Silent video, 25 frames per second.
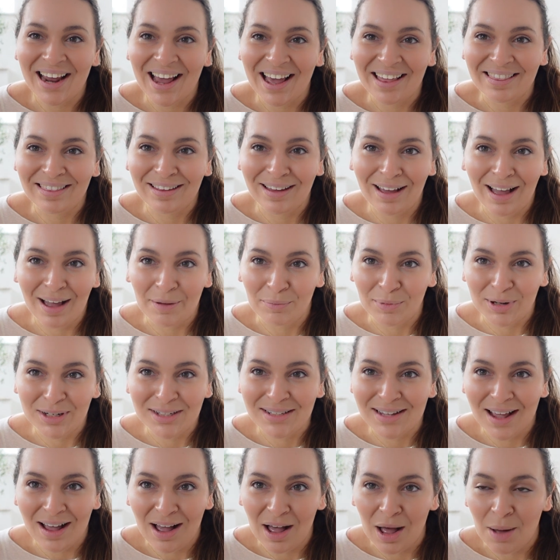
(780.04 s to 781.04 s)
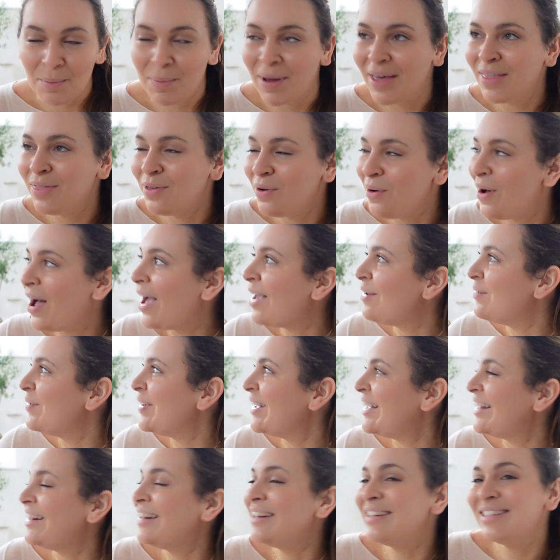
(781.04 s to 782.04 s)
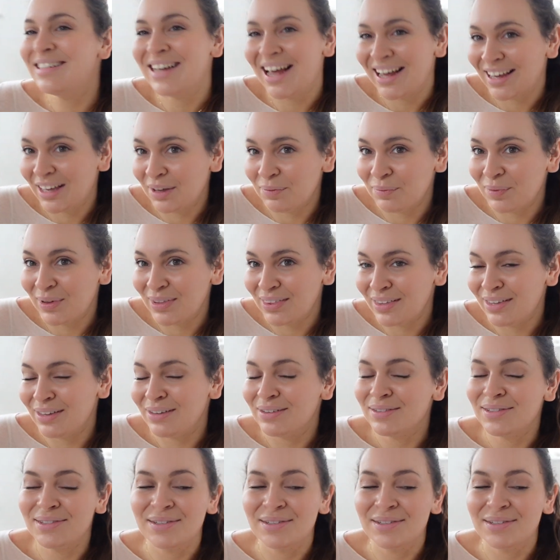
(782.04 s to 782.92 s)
had the camera set up, I thought I would check in with you.